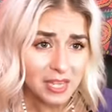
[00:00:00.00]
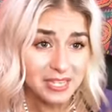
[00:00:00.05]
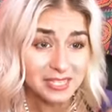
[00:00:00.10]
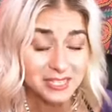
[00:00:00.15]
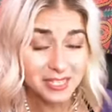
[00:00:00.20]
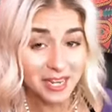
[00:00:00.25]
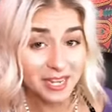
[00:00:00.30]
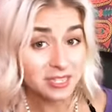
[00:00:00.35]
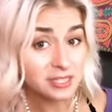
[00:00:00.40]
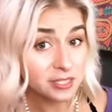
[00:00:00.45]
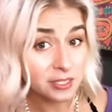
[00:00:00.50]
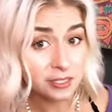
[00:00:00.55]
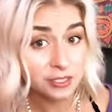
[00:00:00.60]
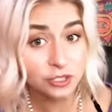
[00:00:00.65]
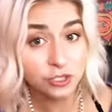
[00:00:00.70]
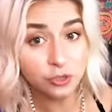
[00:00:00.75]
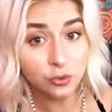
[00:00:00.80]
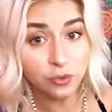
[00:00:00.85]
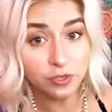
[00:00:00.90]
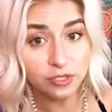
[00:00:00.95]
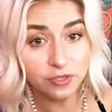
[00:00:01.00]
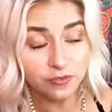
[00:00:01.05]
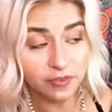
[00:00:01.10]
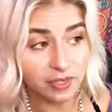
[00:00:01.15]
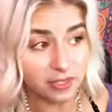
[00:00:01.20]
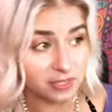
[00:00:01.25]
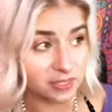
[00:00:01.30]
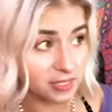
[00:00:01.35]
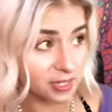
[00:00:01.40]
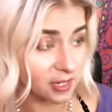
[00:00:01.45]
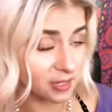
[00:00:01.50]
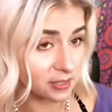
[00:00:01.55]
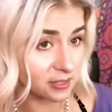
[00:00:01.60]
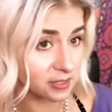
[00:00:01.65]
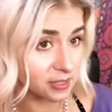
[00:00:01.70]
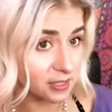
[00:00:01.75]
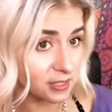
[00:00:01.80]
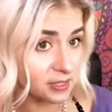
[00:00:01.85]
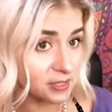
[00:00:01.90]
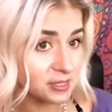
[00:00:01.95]
it's an excellent source of
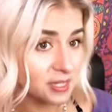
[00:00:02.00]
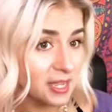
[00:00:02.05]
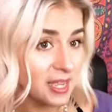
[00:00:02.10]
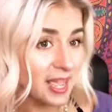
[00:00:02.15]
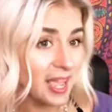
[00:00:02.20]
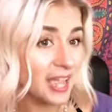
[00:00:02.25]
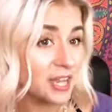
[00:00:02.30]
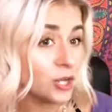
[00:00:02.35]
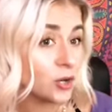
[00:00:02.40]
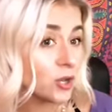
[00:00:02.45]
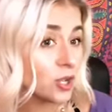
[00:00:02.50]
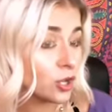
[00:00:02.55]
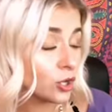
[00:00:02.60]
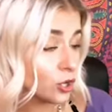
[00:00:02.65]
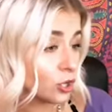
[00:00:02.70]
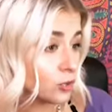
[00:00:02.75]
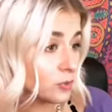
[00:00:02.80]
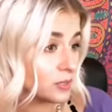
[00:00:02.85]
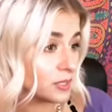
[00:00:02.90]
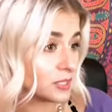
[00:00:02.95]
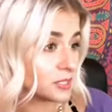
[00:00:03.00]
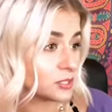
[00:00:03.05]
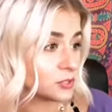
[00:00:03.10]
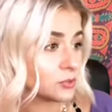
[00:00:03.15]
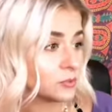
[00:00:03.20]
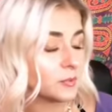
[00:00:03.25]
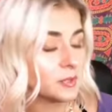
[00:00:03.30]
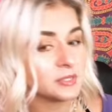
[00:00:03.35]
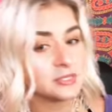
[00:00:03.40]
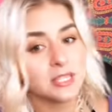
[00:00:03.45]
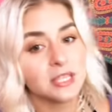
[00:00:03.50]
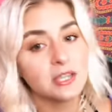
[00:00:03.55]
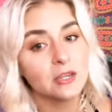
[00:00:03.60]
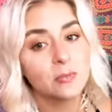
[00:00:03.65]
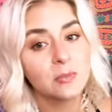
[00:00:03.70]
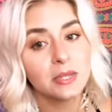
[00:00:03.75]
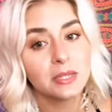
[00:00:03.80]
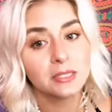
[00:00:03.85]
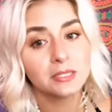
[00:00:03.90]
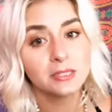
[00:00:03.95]
antioxidants and you can cook with this. So say
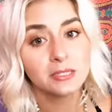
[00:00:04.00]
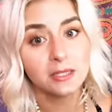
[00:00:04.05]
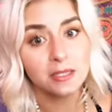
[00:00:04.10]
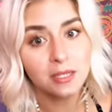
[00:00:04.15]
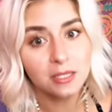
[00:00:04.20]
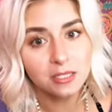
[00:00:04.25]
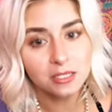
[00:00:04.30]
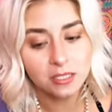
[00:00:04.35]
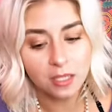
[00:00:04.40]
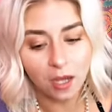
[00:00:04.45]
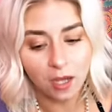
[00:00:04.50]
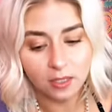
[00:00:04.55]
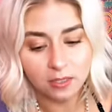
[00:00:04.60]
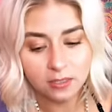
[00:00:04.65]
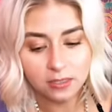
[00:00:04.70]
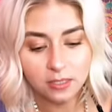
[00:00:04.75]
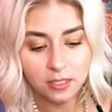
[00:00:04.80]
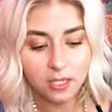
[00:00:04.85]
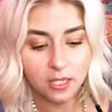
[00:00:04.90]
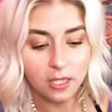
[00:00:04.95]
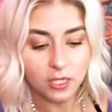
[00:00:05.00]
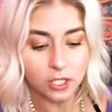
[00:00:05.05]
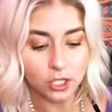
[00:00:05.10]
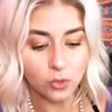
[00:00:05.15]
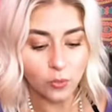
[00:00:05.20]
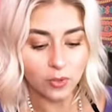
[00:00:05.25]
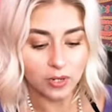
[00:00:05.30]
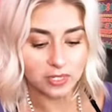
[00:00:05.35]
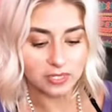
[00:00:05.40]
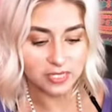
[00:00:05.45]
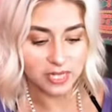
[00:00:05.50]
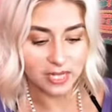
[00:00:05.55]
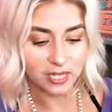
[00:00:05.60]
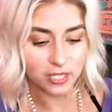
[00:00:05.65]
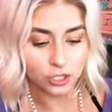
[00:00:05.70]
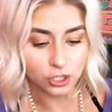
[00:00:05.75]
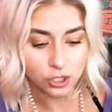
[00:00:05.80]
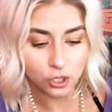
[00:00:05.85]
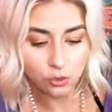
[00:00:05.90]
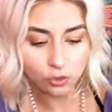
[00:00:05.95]
you're making Sunday sauce. You wanna
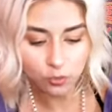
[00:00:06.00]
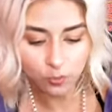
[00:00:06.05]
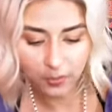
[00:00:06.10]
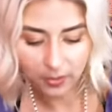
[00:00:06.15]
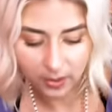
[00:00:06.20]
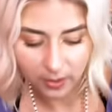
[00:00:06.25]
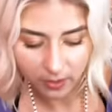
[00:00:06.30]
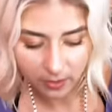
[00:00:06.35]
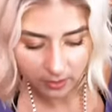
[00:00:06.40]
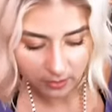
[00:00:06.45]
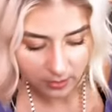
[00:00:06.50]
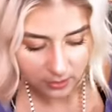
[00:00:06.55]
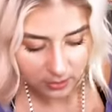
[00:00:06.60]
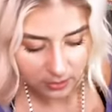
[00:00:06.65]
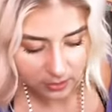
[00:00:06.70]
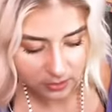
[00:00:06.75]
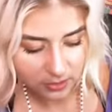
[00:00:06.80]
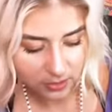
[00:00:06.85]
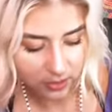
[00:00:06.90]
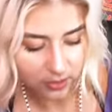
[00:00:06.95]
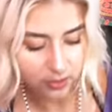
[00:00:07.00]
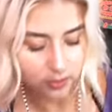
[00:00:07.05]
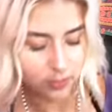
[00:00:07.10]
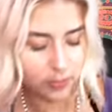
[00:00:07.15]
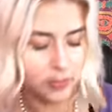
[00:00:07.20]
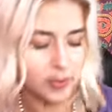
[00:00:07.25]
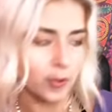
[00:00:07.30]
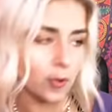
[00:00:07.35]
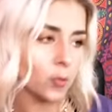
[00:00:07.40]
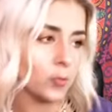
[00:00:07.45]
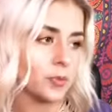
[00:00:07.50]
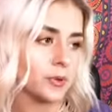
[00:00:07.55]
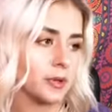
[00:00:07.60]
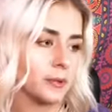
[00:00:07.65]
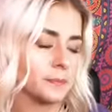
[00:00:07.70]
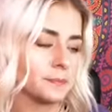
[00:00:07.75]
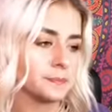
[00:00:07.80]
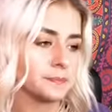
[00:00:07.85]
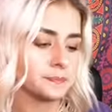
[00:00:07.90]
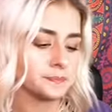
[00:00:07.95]
take a toothpick, let's see, let, let me open
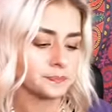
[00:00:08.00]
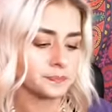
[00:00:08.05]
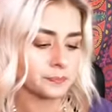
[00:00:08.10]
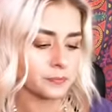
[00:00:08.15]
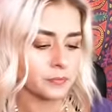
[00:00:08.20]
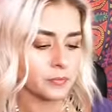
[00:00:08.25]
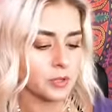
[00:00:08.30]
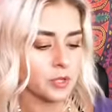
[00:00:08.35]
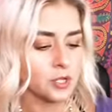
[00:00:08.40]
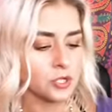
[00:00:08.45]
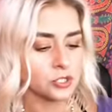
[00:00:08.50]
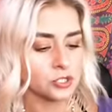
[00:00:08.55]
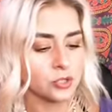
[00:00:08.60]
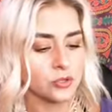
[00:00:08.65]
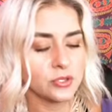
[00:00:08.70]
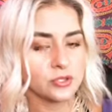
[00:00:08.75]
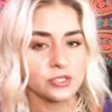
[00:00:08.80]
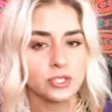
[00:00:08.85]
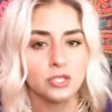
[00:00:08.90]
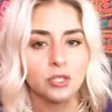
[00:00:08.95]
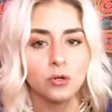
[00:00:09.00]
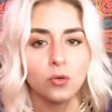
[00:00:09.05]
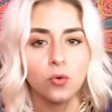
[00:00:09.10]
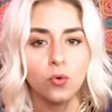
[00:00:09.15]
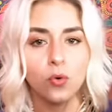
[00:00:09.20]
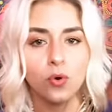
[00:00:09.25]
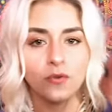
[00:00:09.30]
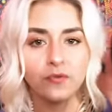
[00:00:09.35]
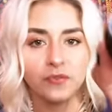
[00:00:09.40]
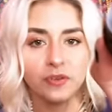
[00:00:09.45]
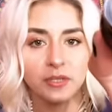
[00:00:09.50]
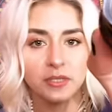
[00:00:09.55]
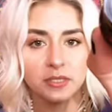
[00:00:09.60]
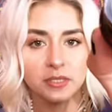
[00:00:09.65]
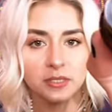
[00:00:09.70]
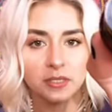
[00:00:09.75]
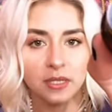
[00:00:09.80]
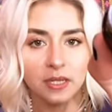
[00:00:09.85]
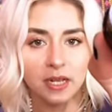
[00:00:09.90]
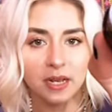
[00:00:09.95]
it. So there's a little
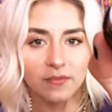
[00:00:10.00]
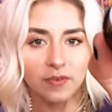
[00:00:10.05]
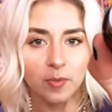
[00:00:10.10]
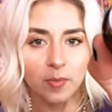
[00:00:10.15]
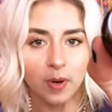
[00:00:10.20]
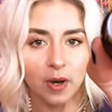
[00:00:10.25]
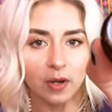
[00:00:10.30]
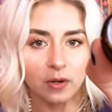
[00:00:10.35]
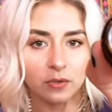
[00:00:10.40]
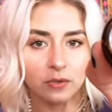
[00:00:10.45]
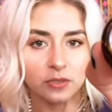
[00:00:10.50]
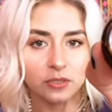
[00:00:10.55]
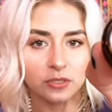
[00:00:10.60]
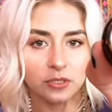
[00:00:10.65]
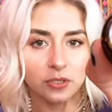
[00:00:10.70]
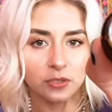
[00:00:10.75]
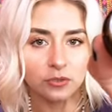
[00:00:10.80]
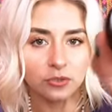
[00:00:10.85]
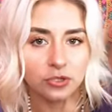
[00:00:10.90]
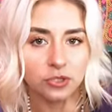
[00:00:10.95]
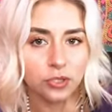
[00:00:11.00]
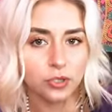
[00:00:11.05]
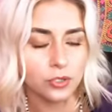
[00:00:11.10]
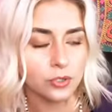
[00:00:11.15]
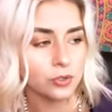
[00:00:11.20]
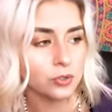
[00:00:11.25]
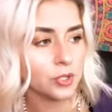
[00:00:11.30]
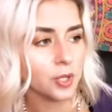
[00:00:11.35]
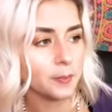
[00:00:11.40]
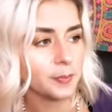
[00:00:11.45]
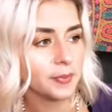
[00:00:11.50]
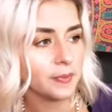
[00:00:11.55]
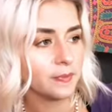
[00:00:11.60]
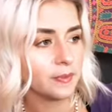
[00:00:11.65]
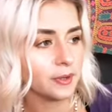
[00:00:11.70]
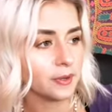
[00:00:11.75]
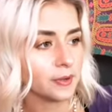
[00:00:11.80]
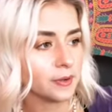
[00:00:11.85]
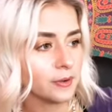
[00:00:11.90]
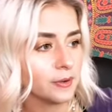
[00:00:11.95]
orifice in every bottle. There's a little circle up in
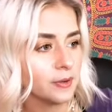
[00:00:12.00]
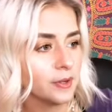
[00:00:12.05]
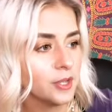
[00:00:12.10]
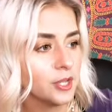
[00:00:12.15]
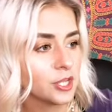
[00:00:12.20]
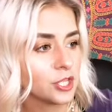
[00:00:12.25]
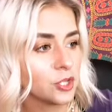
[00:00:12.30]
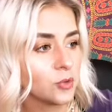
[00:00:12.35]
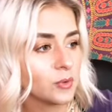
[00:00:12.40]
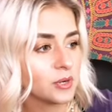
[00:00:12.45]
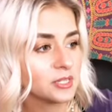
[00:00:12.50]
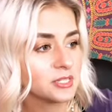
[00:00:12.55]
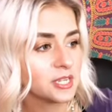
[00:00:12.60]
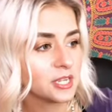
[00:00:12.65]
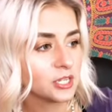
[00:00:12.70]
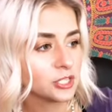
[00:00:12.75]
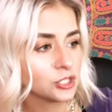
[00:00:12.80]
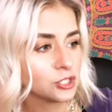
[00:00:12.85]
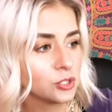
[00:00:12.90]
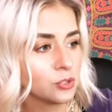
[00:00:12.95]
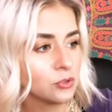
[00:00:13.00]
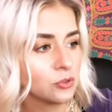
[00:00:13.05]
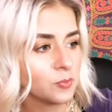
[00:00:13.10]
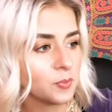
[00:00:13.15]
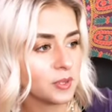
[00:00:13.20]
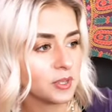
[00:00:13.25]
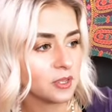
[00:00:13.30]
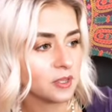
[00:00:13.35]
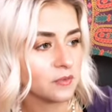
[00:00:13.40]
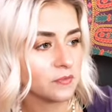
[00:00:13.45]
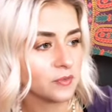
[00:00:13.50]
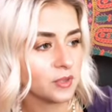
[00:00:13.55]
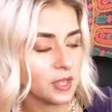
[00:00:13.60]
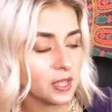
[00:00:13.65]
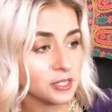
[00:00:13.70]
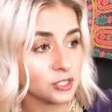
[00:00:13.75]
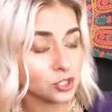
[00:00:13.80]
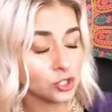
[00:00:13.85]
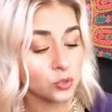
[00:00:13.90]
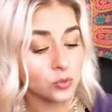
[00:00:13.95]
there. You wanna take a toothpick if,
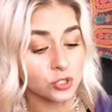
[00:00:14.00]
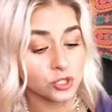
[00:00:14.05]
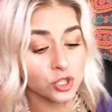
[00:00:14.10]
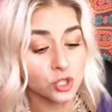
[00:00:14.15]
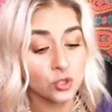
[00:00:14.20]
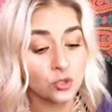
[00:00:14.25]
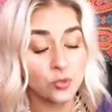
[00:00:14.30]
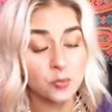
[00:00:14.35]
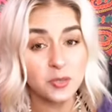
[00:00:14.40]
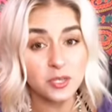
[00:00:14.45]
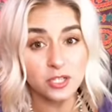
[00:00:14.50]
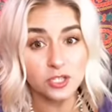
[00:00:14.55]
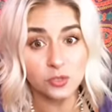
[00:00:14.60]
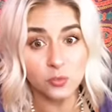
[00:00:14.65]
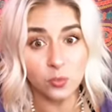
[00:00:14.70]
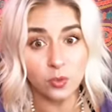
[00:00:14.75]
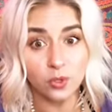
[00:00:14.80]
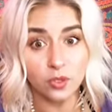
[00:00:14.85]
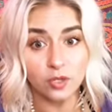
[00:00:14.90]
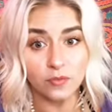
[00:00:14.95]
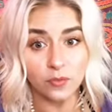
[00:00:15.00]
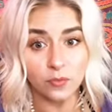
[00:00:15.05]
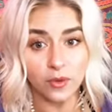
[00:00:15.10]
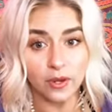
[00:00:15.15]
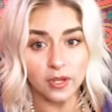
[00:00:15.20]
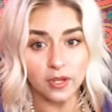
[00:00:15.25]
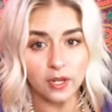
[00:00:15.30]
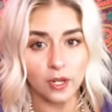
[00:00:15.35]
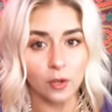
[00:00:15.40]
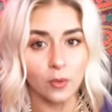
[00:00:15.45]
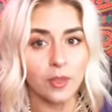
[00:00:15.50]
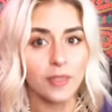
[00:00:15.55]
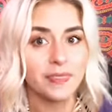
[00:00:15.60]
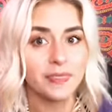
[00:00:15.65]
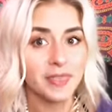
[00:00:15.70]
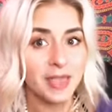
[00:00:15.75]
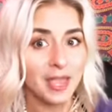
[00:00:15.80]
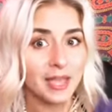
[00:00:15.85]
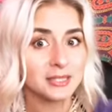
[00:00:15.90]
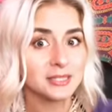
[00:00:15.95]
and do a toothpick swirl of oregano.
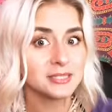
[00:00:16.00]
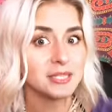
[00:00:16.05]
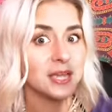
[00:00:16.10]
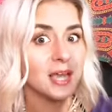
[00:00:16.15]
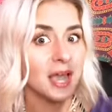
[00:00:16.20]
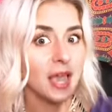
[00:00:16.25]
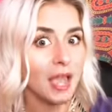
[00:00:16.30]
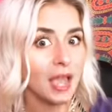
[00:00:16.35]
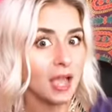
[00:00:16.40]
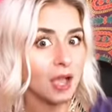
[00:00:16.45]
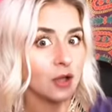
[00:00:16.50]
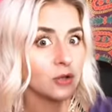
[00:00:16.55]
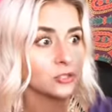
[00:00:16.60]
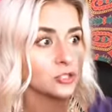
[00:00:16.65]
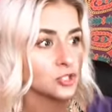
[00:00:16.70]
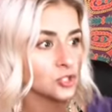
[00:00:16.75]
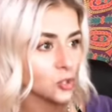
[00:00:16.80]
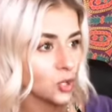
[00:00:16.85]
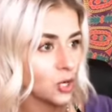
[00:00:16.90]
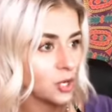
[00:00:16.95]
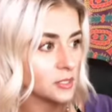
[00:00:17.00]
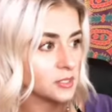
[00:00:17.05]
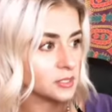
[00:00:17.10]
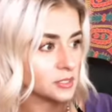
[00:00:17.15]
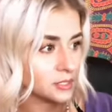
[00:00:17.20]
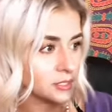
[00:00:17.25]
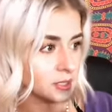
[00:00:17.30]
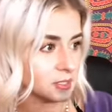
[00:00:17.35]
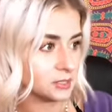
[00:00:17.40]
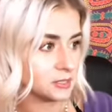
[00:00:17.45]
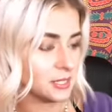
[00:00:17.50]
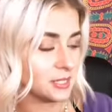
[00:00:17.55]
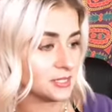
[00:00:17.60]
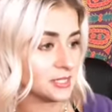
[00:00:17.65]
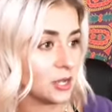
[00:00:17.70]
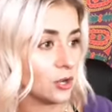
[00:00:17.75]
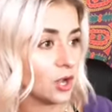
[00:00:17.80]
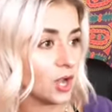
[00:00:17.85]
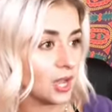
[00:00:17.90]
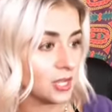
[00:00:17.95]
That's how strong this is.
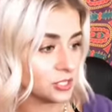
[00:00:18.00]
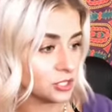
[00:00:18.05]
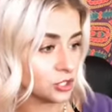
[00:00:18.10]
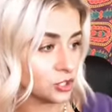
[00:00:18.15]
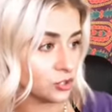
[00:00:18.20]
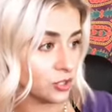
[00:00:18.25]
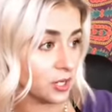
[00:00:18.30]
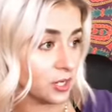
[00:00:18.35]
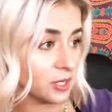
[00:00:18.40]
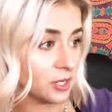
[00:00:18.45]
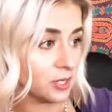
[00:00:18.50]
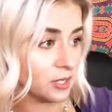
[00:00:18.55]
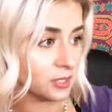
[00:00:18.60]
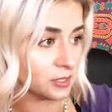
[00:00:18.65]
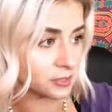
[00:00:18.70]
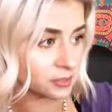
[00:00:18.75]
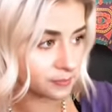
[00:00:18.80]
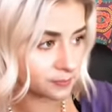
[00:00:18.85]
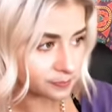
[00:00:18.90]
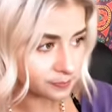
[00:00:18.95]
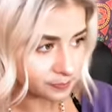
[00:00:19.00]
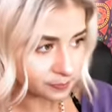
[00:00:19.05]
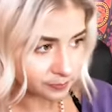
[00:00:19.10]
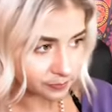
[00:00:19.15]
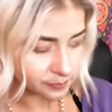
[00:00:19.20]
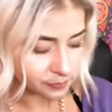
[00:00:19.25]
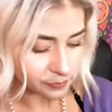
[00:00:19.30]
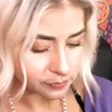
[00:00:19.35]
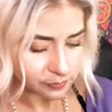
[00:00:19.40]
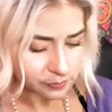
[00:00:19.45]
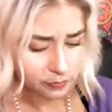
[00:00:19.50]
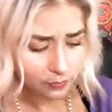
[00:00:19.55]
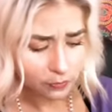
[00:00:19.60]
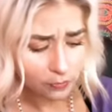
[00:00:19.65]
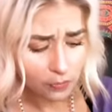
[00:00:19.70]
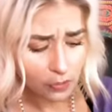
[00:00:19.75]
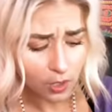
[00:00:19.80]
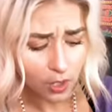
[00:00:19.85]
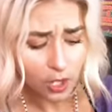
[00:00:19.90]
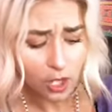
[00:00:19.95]
That's how concentrated it is.
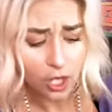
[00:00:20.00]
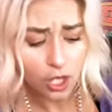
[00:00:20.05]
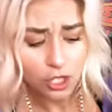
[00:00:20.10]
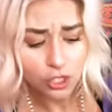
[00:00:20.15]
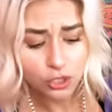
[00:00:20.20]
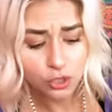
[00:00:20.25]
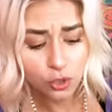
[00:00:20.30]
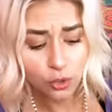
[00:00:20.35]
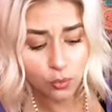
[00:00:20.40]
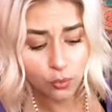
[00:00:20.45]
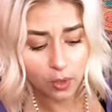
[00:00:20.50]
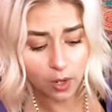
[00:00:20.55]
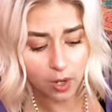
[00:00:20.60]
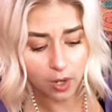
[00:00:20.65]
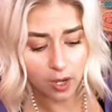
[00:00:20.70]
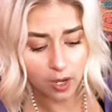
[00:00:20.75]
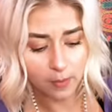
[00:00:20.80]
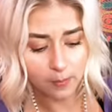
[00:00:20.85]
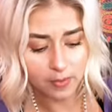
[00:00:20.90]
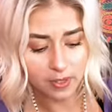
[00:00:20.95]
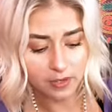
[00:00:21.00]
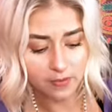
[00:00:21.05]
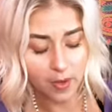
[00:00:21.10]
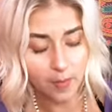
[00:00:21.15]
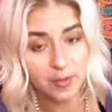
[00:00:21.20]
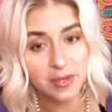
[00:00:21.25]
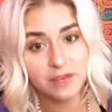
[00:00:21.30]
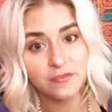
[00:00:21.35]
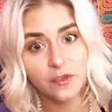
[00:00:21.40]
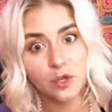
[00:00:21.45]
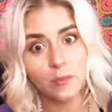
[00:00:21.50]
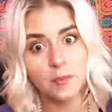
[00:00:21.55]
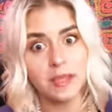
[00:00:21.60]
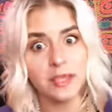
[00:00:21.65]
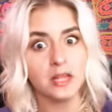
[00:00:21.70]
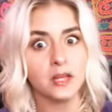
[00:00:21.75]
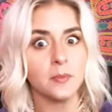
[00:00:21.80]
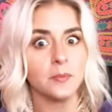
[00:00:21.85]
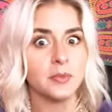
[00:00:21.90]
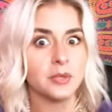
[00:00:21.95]
So, um, I mean, if you're
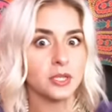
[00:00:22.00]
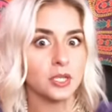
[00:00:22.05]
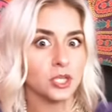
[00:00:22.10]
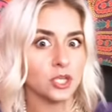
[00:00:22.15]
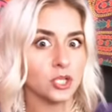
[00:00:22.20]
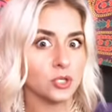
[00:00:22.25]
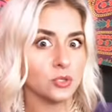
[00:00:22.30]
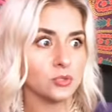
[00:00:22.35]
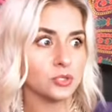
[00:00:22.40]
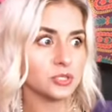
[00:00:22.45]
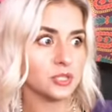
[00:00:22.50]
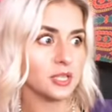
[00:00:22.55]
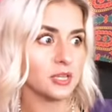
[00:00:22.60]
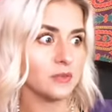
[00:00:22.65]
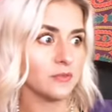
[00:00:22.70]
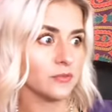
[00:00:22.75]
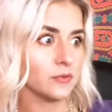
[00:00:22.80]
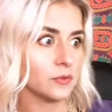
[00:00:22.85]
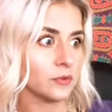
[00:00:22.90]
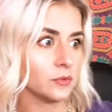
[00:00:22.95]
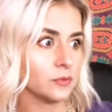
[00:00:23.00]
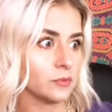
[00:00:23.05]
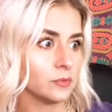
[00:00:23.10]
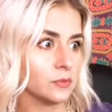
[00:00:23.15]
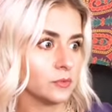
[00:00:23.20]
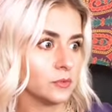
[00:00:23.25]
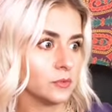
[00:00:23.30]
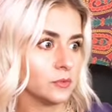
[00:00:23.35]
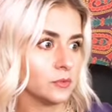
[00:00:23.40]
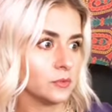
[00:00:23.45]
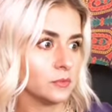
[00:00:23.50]
making a big, huge thing for,